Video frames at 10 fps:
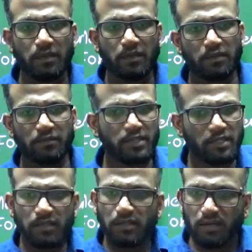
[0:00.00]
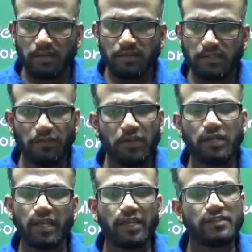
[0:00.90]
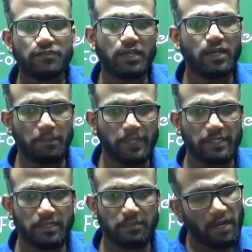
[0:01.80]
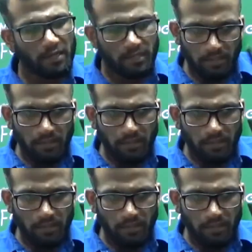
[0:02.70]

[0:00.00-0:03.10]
Within 7 days we completed, but